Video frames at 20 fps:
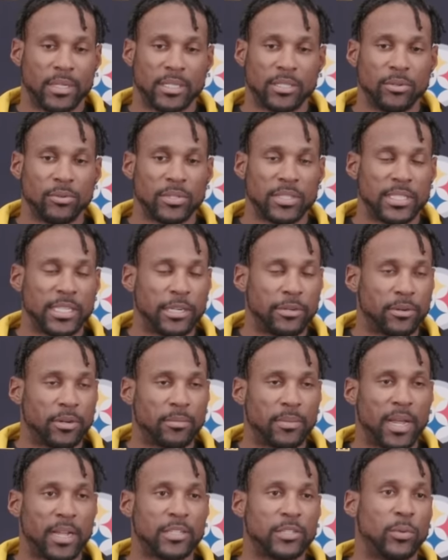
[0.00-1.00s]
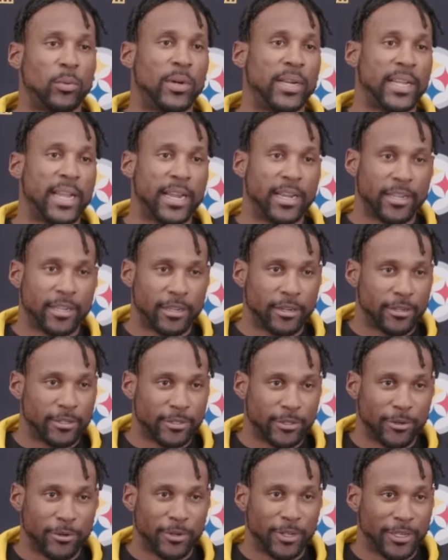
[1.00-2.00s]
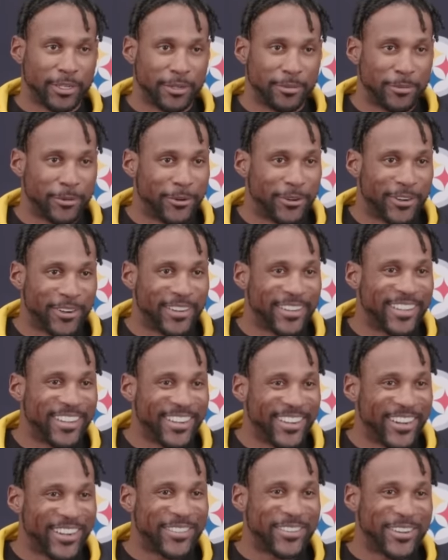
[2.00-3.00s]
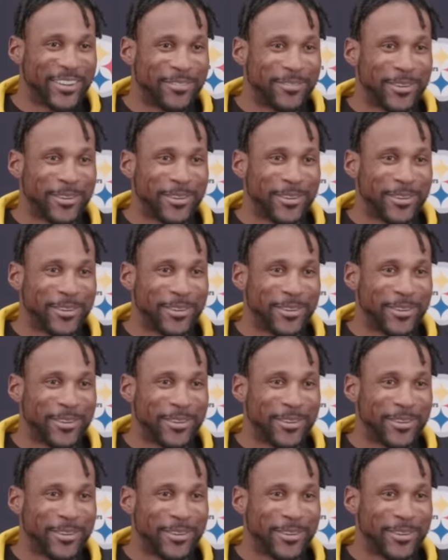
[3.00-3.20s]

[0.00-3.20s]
it's no secret I'm not twenty-eight years old anymore. You know what I mean?